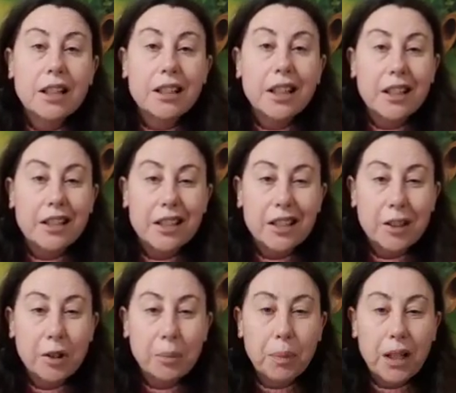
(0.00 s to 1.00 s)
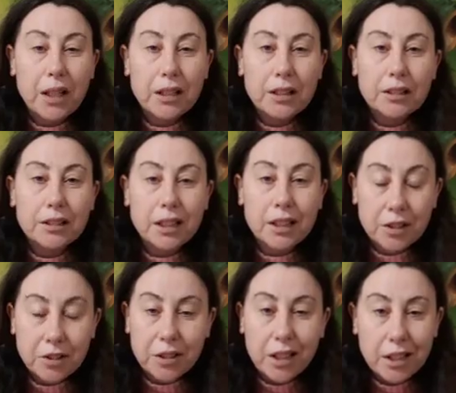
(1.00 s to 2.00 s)
Okay, thank you, bye. Thank
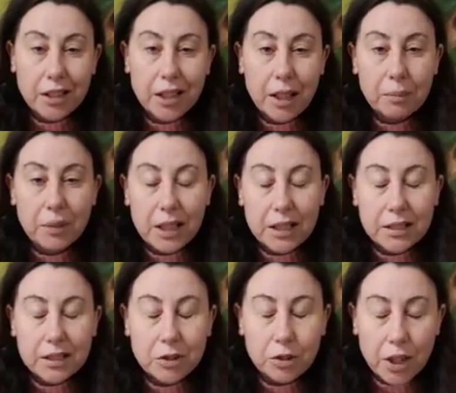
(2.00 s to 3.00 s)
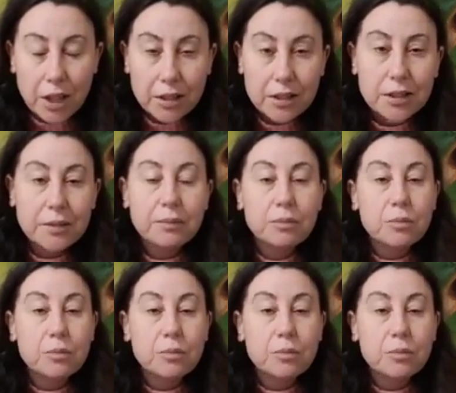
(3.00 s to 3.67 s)
you, guy, um, ladies and gents.